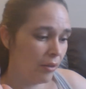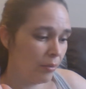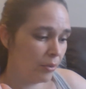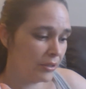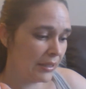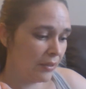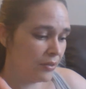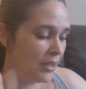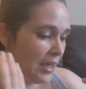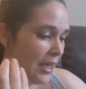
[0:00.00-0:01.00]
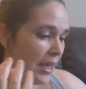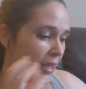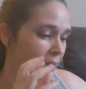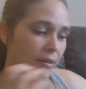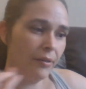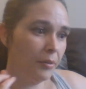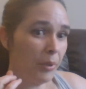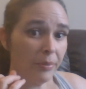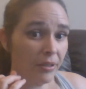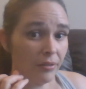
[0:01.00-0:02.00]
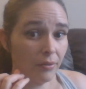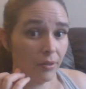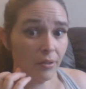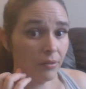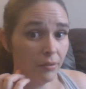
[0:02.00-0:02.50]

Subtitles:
that works out, and their websites look